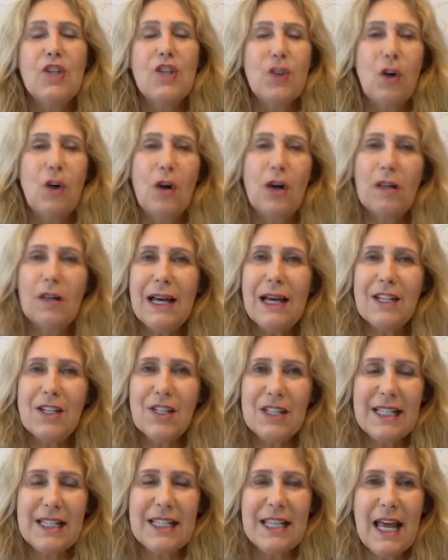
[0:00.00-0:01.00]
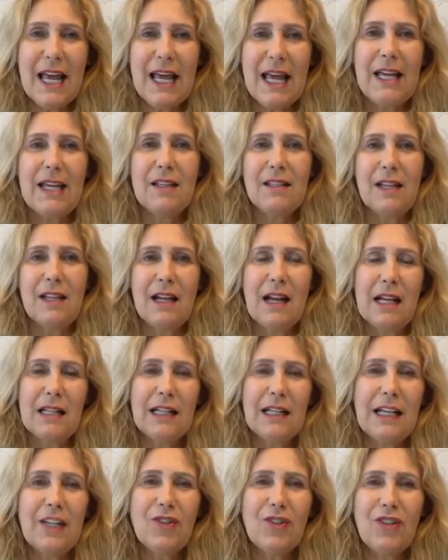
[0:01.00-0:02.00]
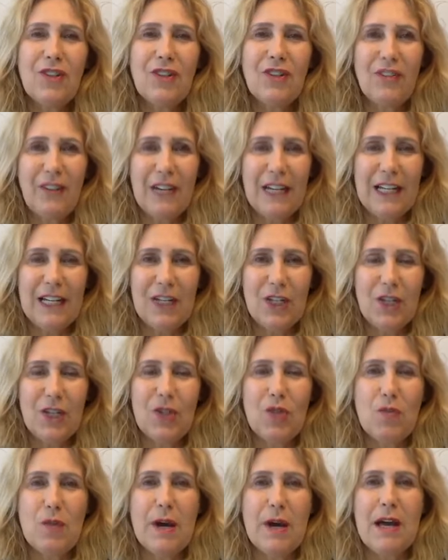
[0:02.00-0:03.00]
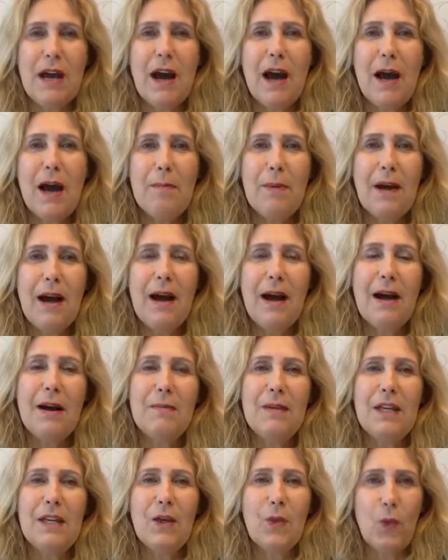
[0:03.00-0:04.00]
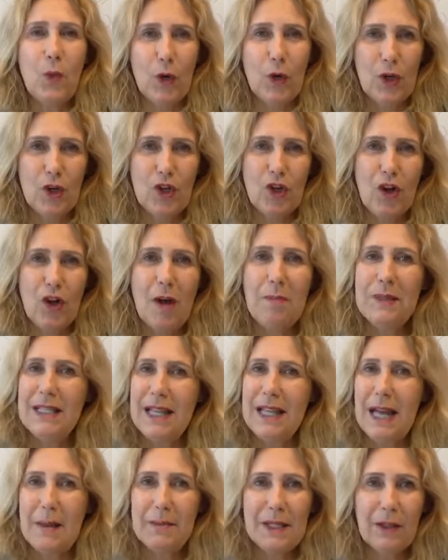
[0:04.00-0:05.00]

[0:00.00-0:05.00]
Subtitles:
So all that to say is that I'd like to invite you to my upcoming workshop. It's